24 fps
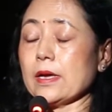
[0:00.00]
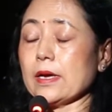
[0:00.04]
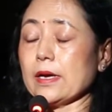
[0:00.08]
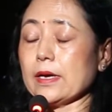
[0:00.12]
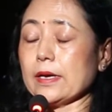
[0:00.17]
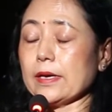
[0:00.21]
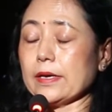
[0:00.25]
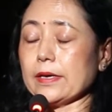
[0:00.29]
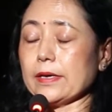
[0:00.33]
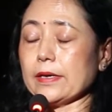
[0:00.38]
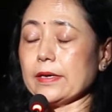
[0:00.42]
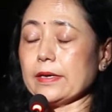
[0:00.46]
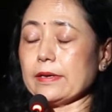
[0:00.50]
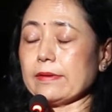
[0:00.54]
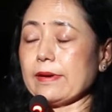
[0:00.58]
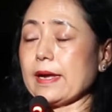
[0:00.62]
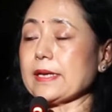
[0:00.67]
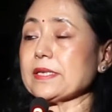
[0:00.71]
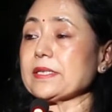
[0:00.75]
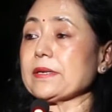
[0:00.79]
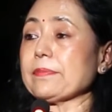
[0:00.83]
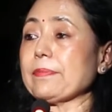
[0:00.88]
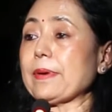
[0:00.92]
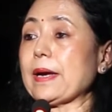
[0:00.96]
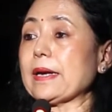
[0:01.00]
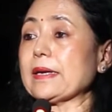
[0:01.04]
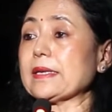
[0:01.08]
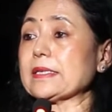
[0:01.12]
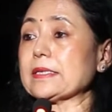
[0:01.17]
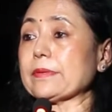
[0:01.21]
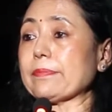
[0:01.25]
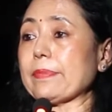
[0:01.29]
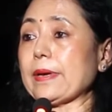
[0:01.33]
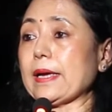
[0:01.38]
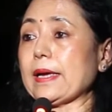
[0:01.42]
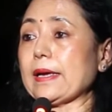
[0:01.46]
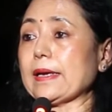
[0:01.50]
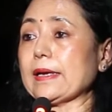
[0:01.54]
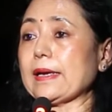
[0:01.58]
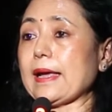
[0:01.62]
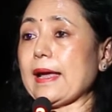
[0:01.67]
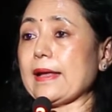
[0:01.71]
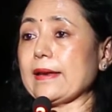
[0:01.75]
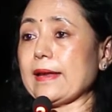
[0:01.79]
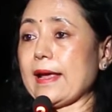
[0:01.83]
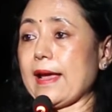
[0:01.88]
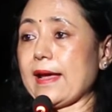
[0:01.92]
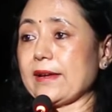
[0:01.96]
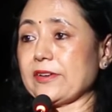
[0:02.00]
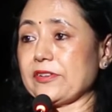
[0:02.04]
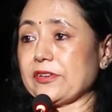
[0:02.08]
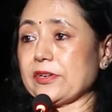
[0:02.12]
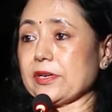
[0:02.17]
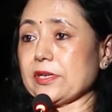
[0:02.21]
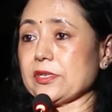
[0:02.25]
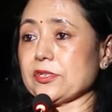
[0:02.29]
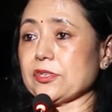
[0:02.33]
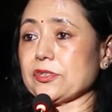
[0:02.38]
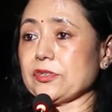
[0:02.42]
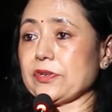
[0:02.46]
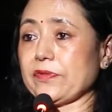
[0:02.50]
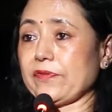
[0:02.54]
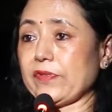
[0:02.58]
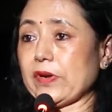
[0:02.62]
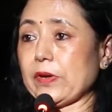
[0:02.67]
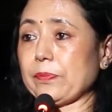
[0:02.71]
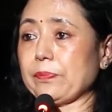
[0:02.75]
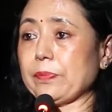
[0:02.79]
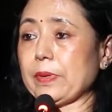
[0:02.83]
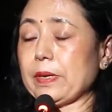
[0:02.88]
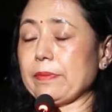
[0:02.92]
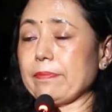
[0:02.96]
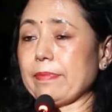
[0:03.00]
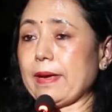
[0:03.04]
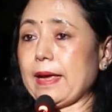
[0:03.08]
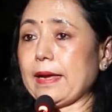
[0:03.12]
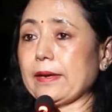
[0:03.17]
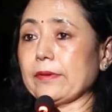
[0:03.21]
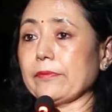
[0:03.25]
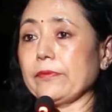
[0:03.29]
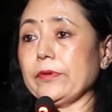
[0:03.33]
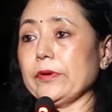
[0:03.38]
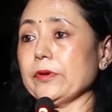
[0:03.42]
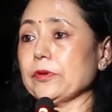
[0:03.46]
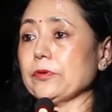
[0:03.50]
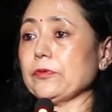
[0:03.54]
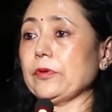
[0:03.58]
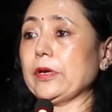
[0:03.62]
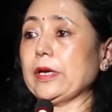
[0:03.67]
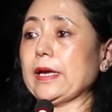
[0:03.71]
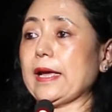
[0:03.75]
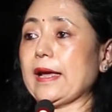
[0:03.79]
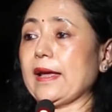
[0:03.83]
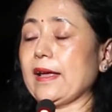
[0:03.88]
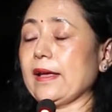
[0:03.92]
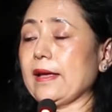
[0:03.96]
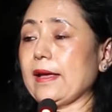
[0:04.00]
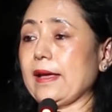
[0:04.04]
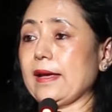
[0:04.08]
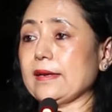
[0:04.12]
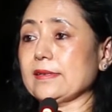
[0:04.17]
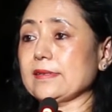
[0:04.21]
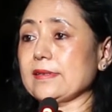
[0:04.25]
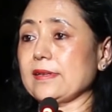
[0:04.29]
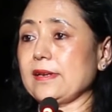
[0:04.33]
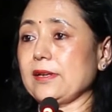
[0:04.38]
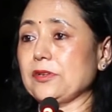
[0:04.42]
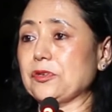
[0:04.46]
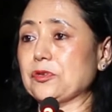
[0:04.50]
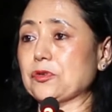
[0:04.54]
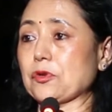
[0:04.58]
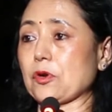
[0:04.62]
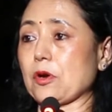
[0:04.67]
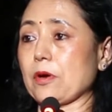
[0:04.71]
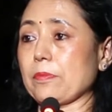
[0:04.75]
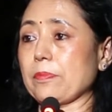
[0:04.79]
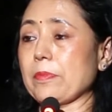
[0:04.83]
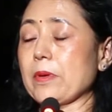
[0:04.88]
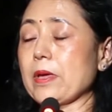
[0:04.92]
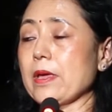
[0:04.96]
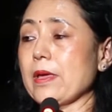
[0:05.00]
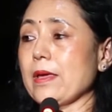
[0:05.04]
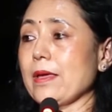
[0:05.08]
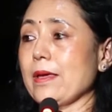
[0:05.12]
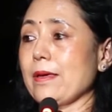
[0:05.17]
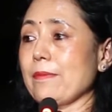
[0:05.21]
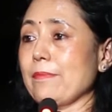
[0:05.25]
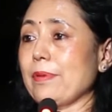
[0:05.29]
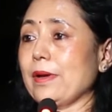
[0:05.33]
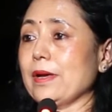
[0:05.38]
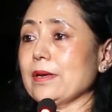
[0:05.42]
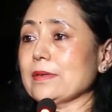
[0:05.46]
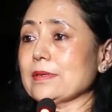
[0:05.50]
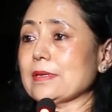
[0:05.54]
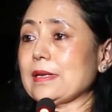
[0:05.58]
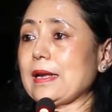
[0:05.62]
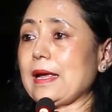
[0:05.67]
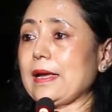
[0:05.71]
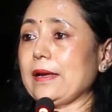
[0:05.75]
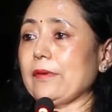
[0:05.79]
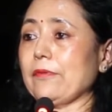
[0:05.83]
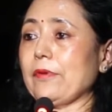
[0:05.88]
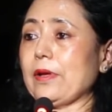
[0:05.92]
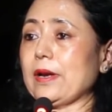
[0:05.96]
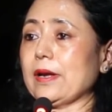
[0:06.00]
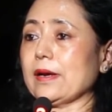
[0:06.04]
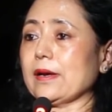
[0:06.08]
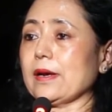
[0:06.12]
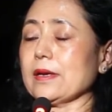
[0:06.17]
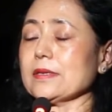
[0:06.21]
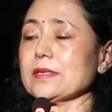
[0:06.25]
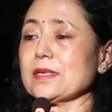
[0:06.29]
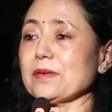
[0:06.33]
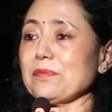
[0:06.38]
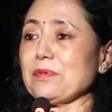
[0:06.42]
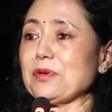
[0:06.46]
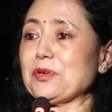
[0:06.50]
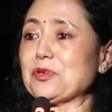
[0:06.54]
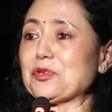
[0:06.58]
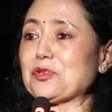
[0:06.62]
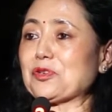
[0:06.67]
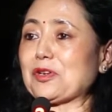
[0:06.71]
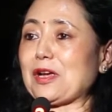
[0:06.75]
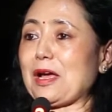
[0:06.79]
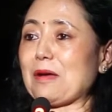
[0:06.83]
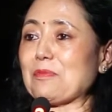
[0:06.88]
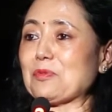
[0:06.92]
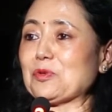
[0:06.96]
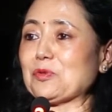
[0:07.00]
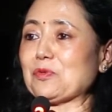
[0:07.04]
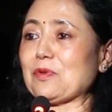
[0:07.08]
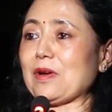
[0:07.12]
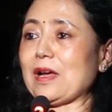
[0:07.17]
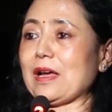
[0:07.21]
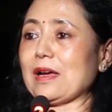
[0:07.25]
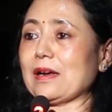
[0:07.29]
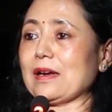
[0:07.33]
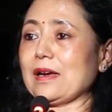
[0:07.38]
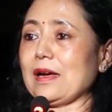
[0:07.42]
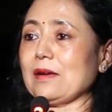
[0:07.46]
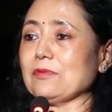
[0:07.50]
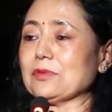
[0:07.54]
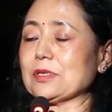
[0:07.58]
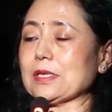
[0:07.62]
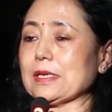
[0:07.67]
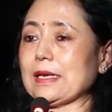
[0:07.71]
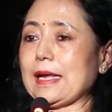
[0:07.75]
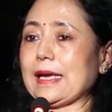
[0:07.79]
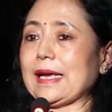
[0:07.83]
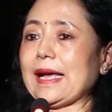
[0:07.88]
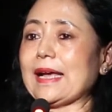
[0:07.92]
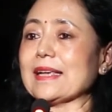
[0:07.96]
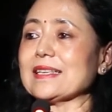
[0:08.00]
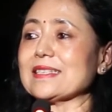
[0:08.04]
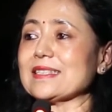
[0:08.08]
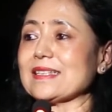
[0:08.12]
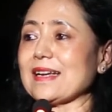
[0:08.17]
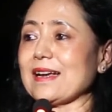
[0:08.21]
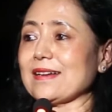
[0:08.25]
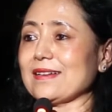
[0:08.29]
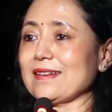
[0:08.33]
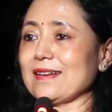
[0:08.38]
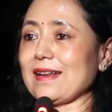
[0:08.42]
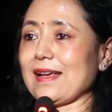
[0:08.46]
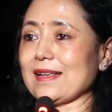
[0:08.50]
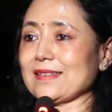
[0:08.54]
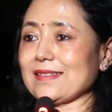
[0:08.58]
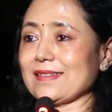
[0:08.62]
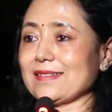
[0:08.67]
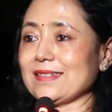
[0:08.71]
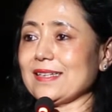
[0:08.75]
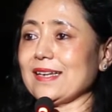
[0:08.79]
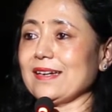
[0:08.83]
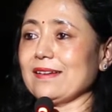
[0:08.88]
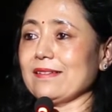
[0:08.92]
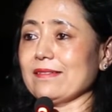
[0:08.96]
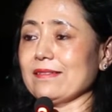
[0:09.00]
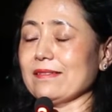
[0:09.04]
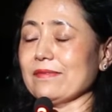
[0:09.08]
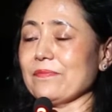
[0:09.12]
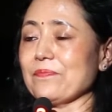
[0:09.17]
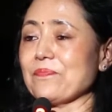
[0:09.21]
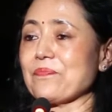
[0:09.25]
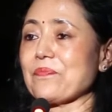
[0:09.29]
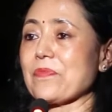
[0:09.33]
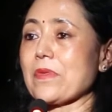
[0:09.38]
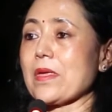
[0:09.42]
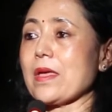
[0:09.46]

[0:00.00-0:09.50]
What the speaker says: Rashtrapan's Bank and Agricultural Development Bank. We are doing an excellent job. Because like when a customer used to come to our counter, like I started as a teller,